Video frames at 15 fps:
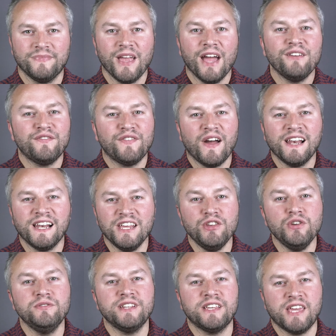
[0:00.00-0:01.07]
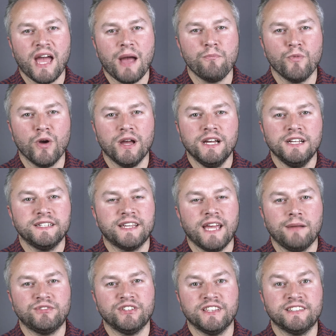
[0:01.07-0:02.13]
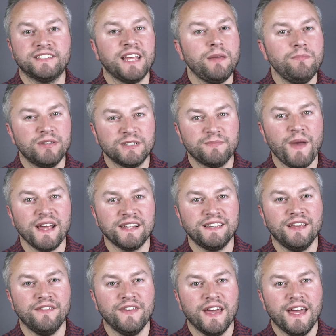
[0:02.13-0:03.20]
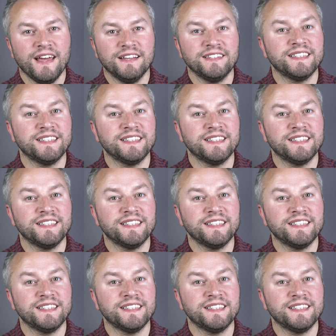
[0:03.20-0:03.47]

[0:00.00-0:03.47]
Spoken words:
And finally, use a camera to capture the same perspective as